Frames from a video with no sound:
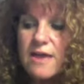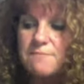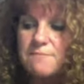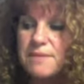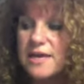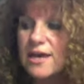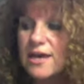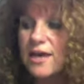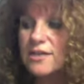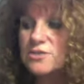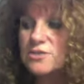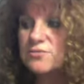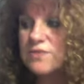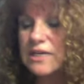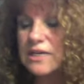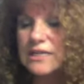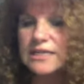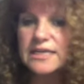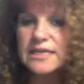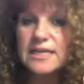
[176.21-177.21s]
because
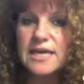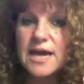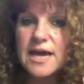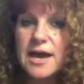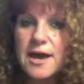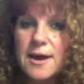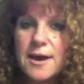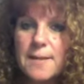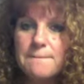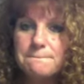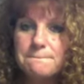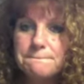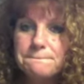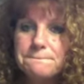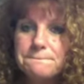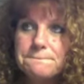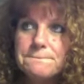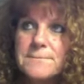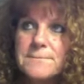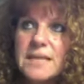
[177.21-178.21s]
really, um,
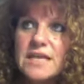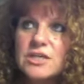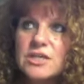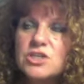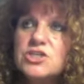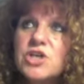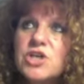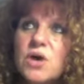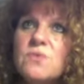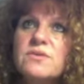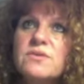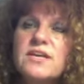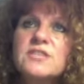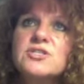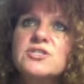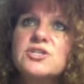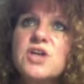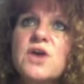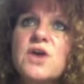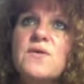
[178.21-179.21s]
you don't need
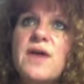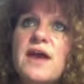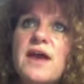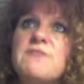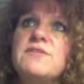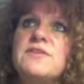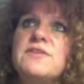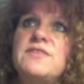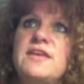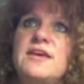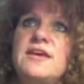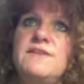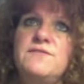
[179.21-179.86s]
to know everything.